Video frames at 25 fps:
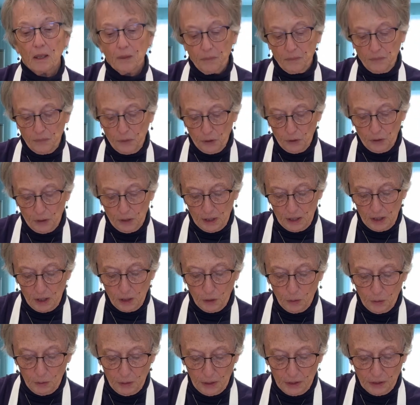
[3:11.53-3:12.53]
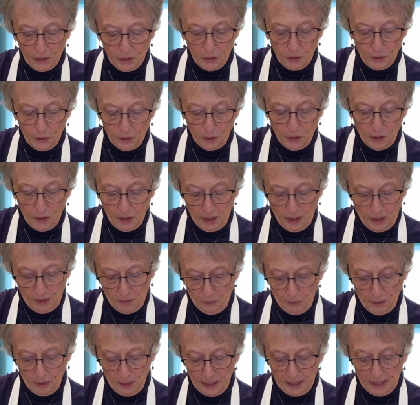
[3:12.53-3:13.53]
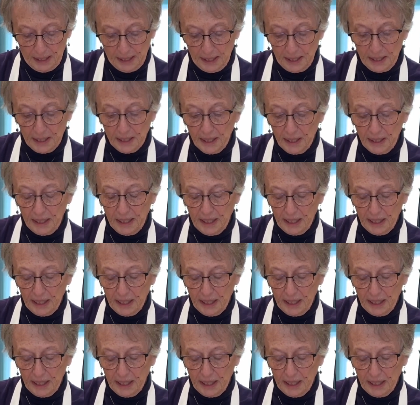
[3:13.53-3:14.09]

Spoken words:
you can increase it really easily.